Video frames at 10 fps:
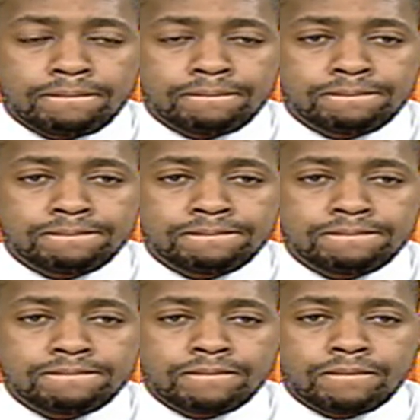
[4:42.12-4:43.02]
Very
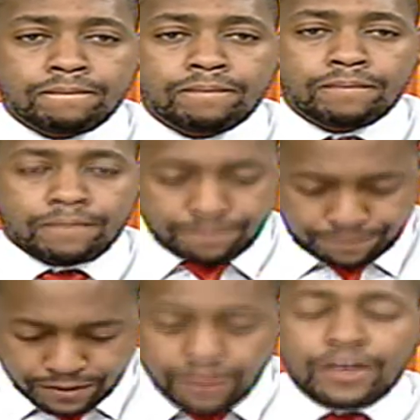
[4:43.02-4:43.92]
well, very well, sir.
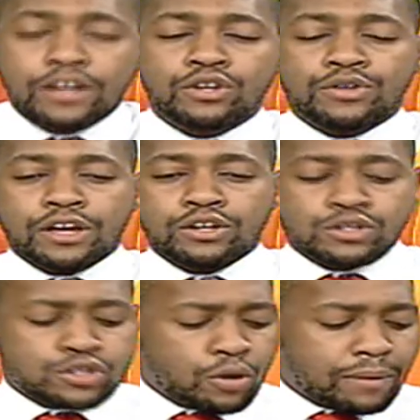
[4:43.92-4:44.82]
Thank you, thank
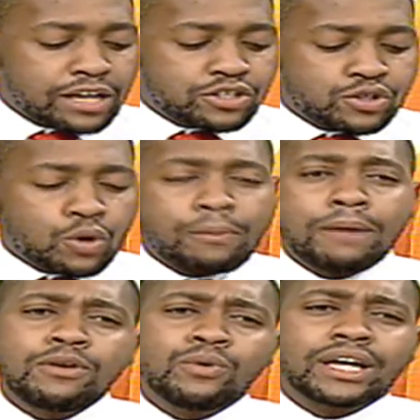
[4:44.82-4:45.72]
you so much. So
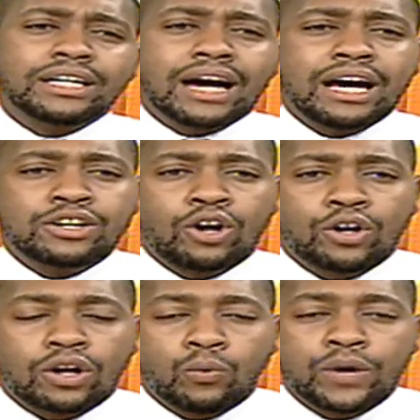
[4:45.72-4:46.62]
maybe you can carry
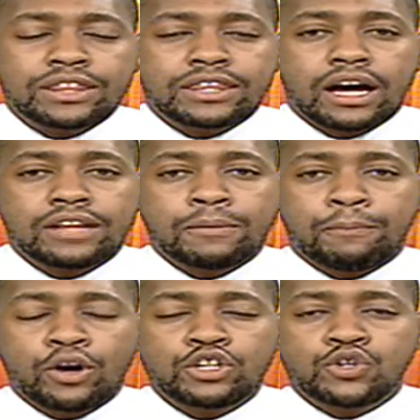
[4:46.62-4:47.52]
on with uh, the
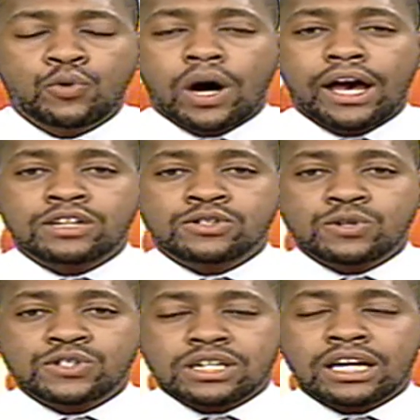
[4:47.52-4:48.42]
point you are
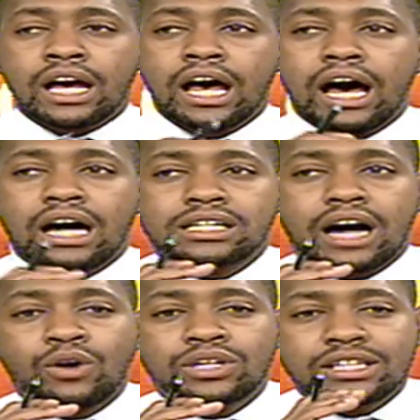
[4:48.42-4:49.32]
exhausting
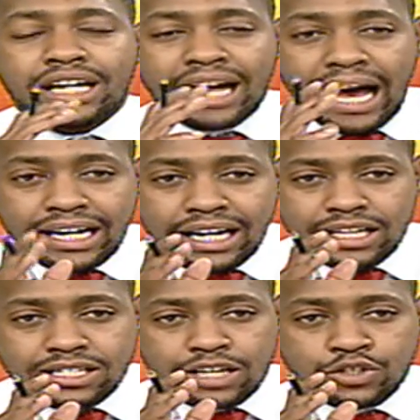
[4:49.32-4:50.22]
around the
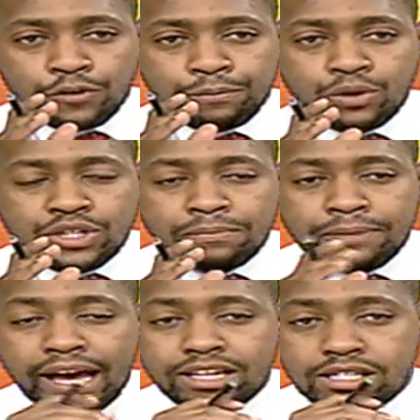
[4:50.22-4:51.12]
guidelines that you've put in
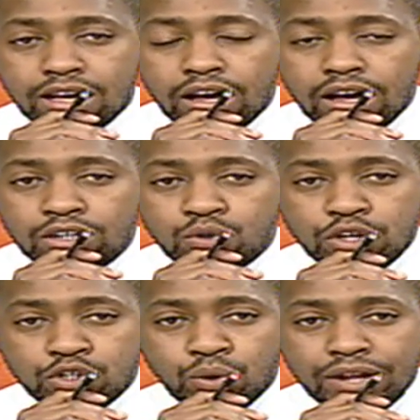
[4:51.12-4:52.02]
place
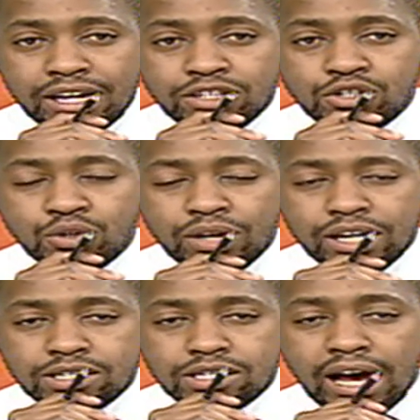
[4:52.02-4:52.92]
to ensure that
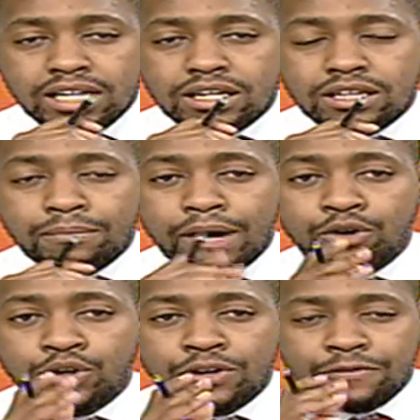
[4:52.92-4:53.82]
students at the
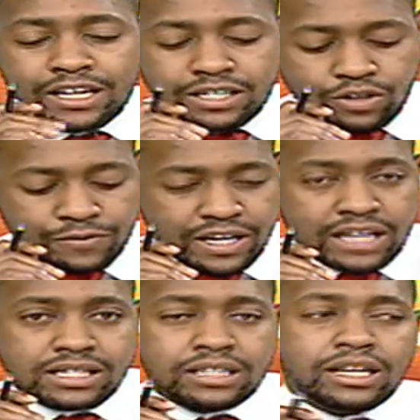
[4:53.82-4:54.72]
Meru University of
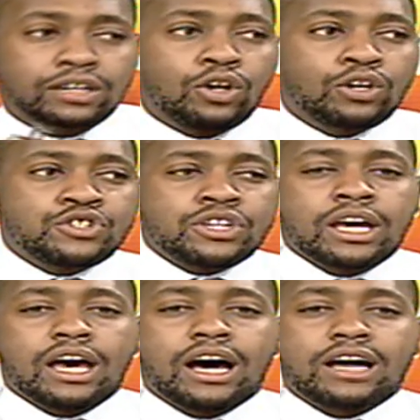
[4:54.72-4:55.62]
Science and
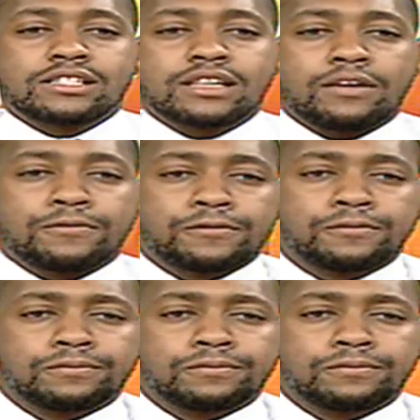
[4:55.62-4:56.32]
Technology are safe.